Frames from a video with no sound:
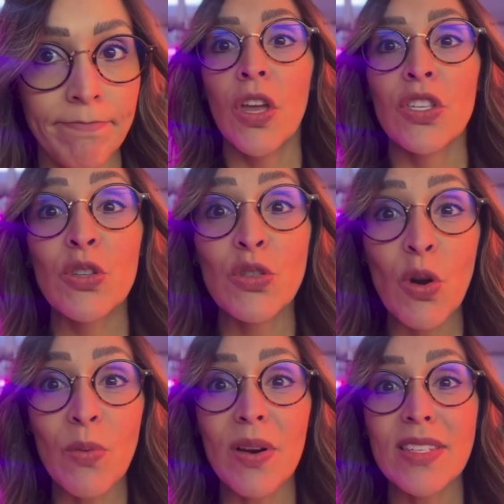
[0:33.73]
So
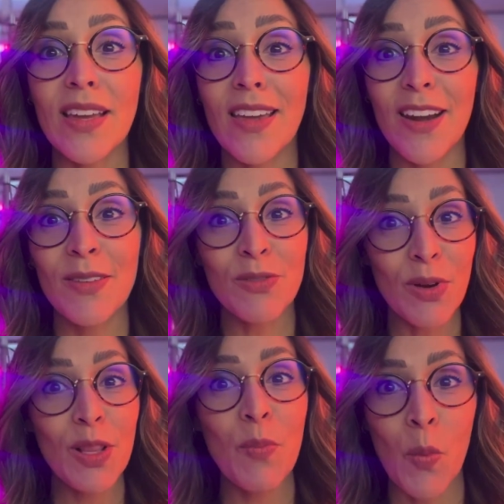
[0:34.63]
strawberries are getting
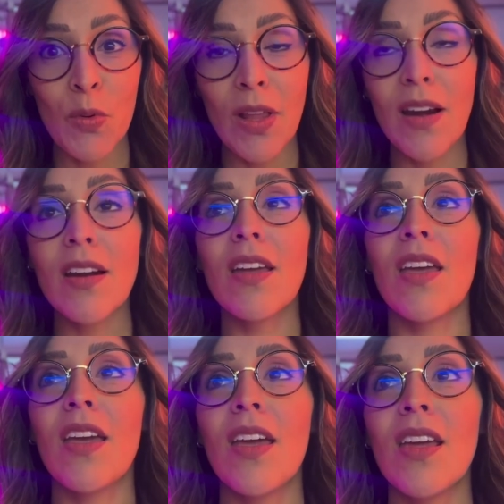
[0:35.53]
really popular,
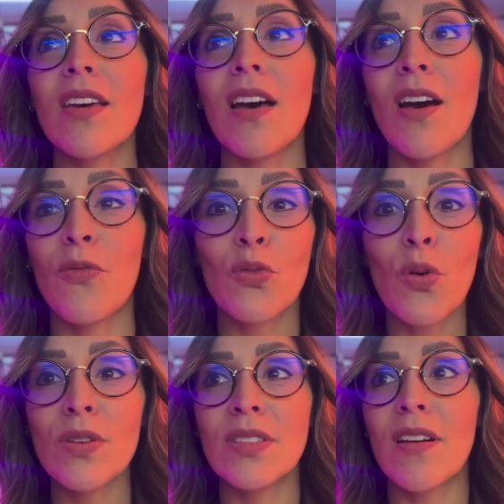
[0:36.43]
and uh, of
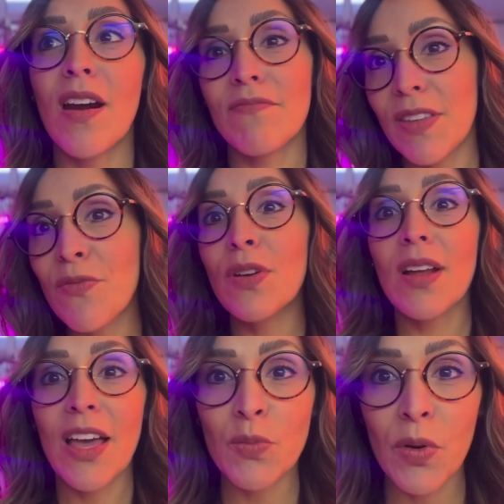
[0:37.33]
course there are different
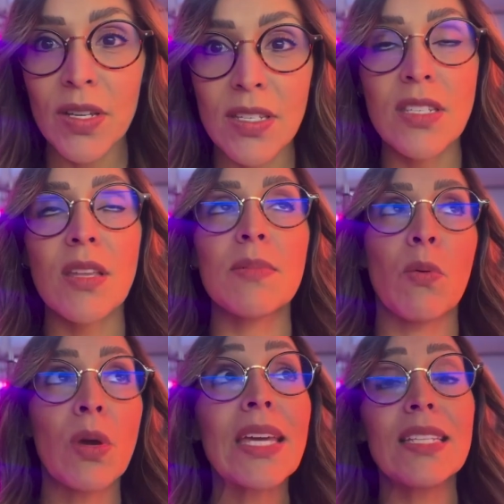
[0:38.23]
hydroponic systems that
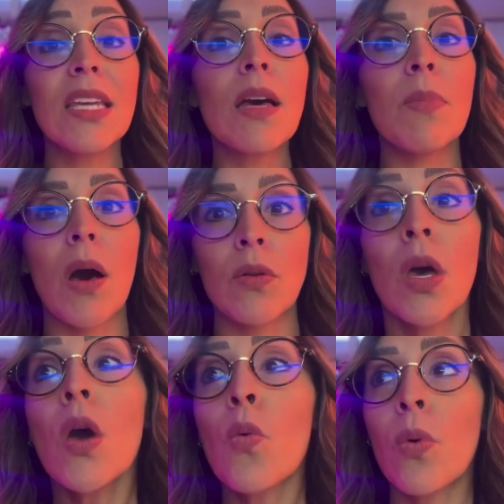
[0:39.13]
we can think about
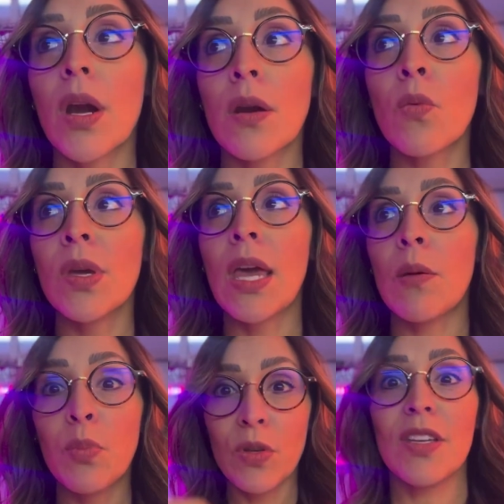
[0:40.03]
where we
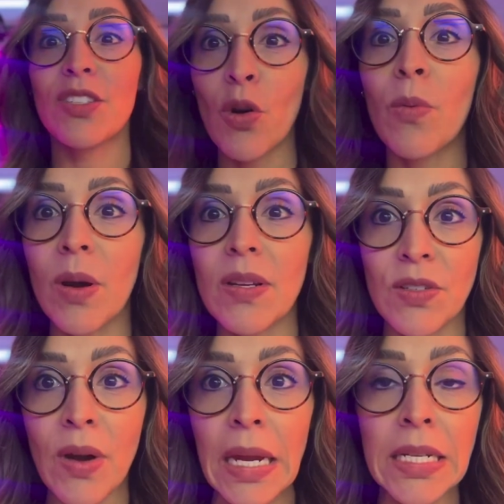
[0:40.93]
can put
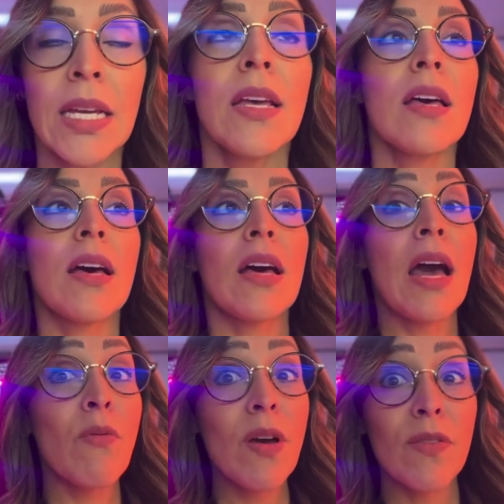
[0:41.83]
strawberries, right? Uh,
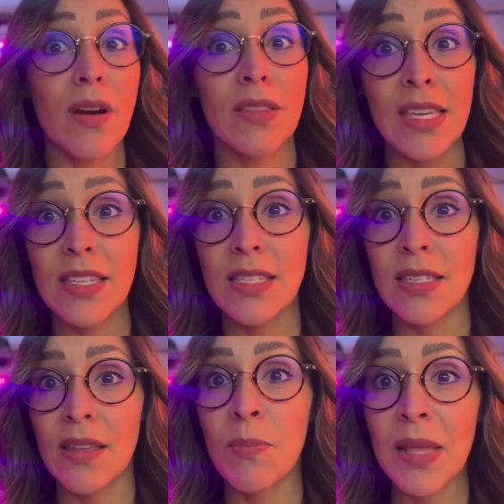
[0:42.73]
however, this
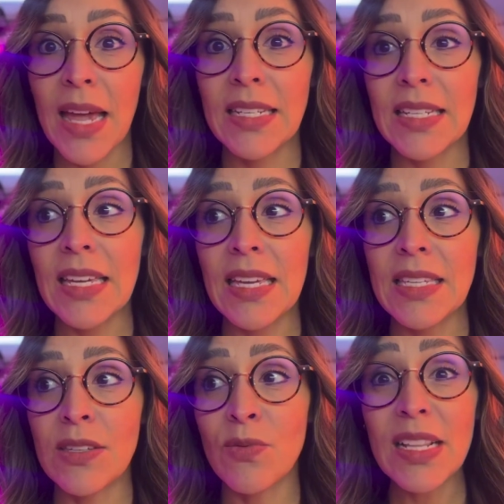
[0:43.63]
uh, plant
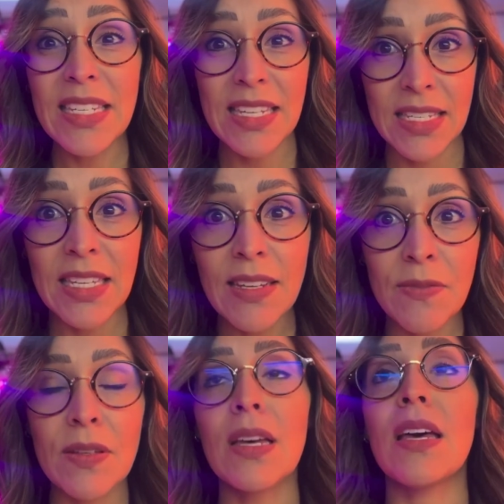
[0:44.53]
is really
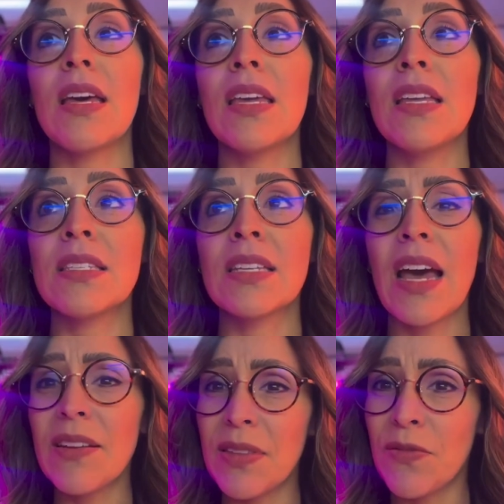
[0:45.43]
sensitive. Uh, it's
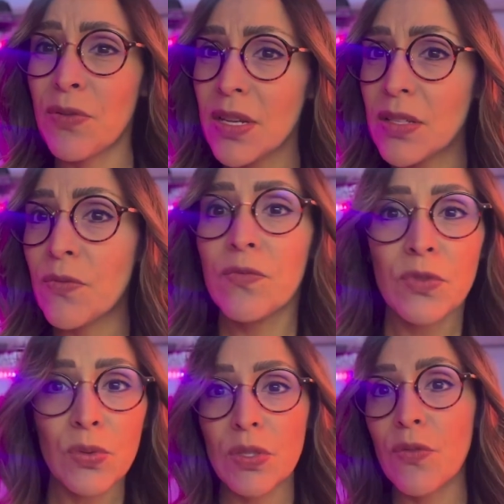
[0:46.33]
kind of different
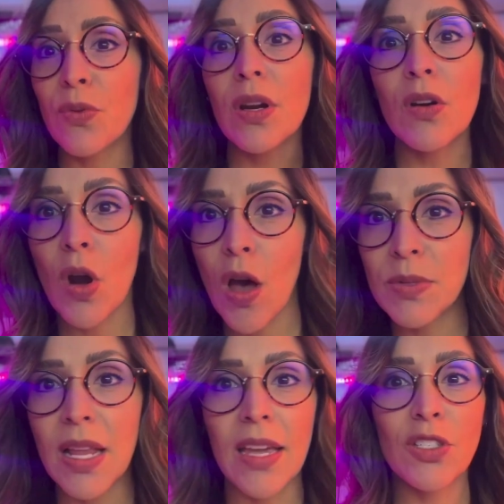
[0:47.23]
to different
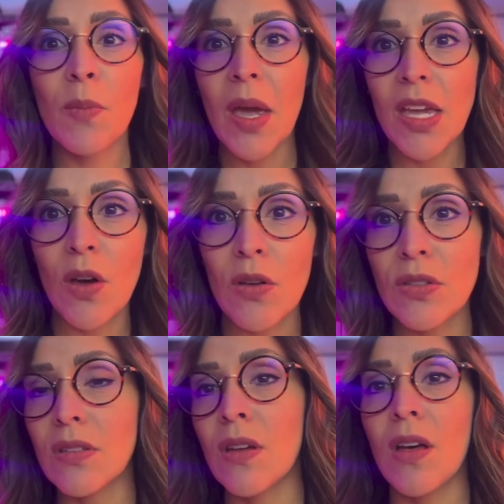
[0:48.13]
crops like
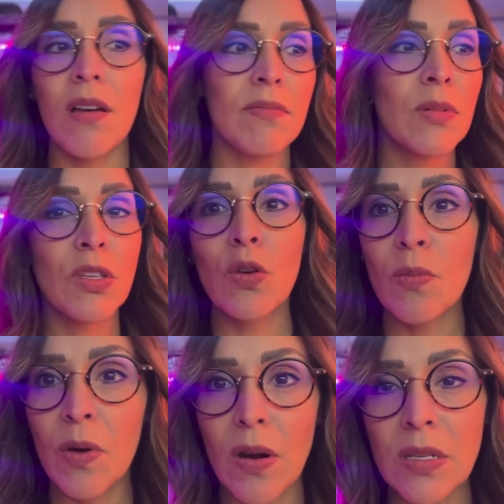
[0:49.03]
tomatoes, uh,
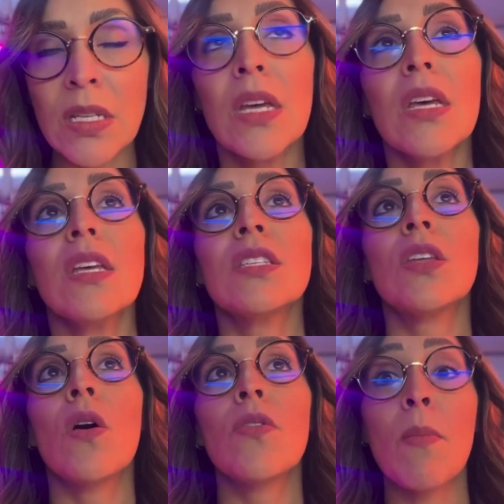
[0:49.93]
cucumbers.
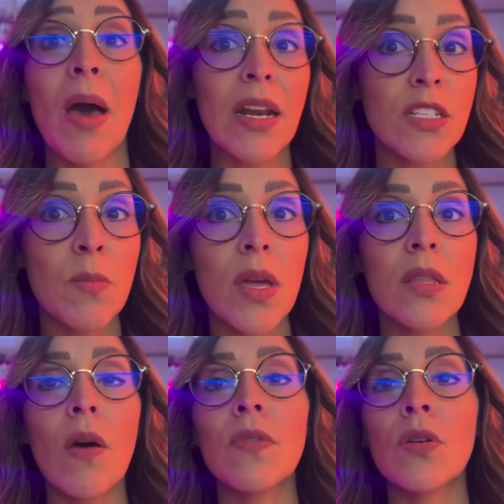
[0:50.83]
So the
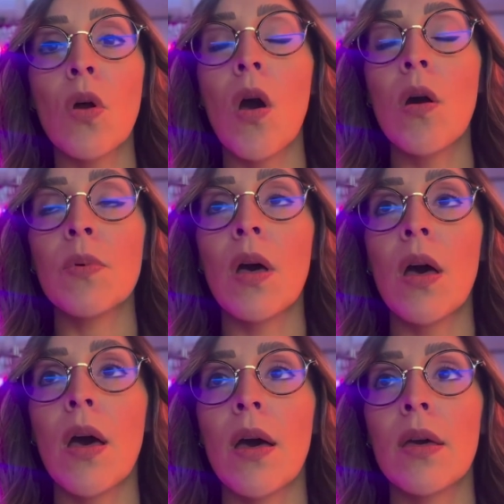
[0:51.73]
management of the crop
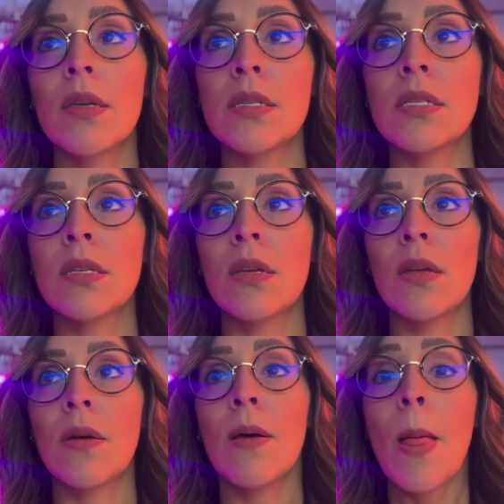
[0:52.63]
uh, is
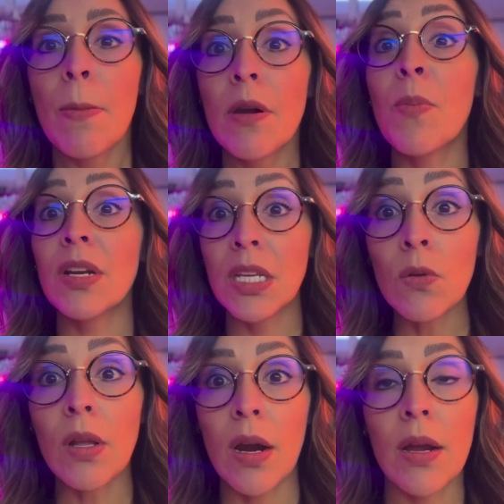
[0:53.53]
uh, very
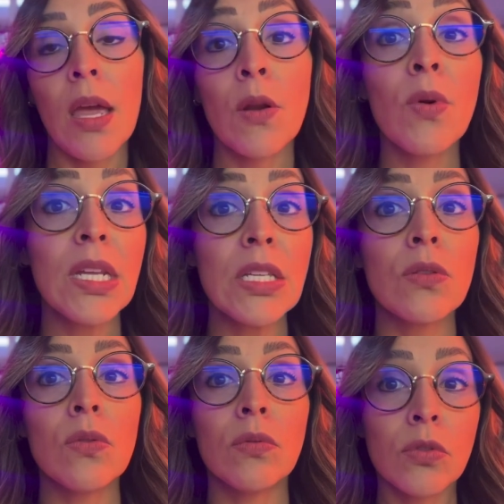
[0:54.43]
particular, and we need
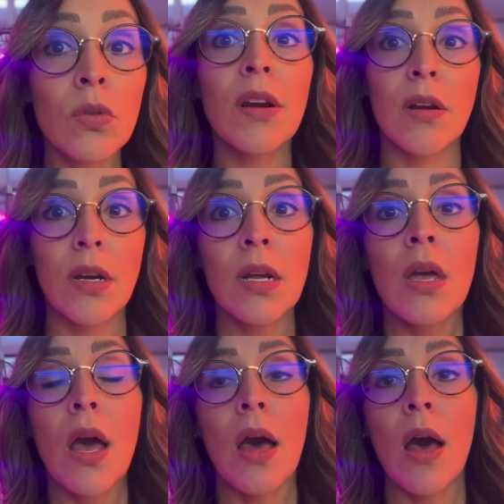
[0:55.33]
to, to learn
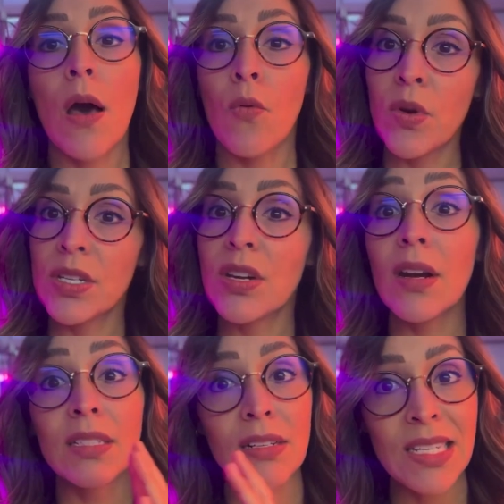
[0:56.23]
uh, which
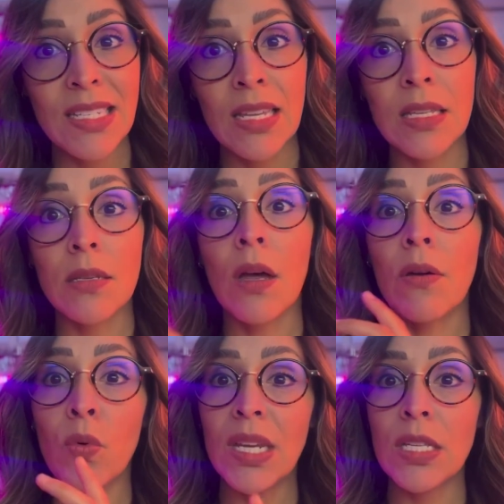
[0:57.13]
characteristics uh,
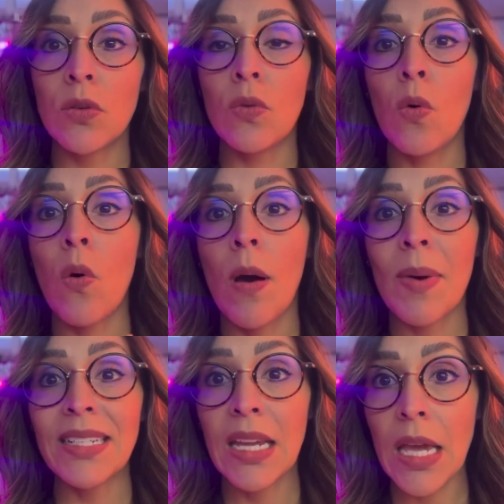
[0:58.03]
we need to uh,
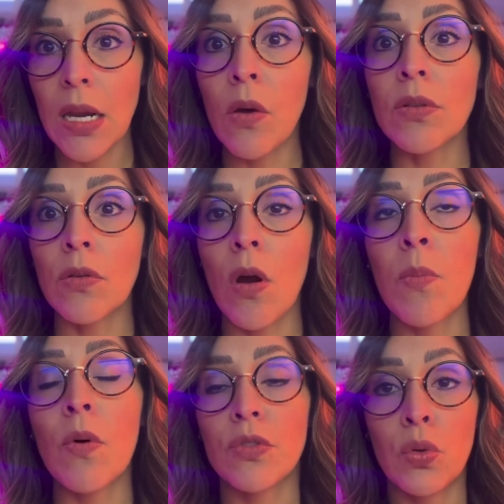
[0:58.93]
maintain on the
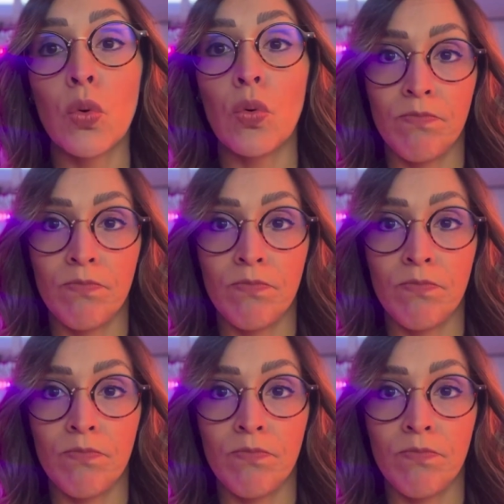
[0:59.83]
crop to